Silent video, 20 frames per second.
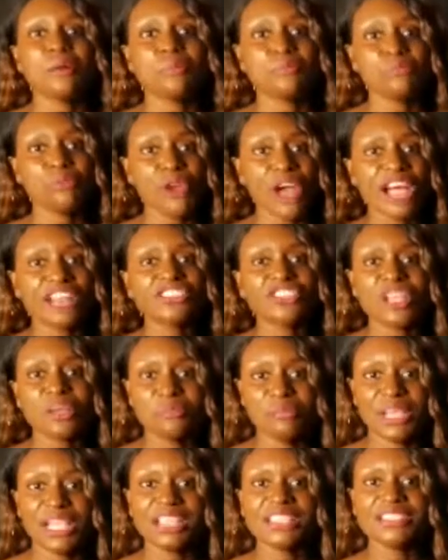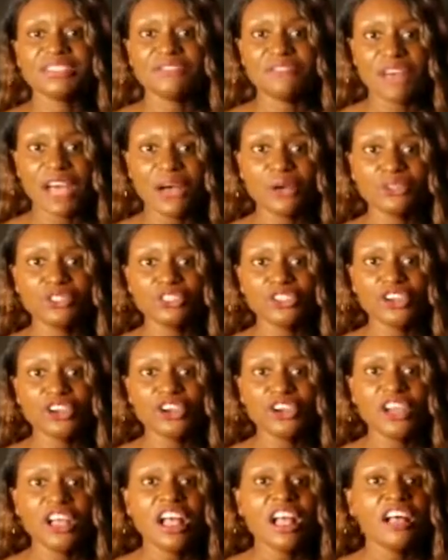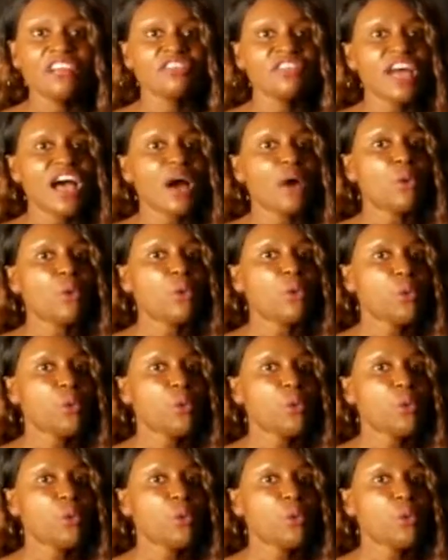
project-based voucher that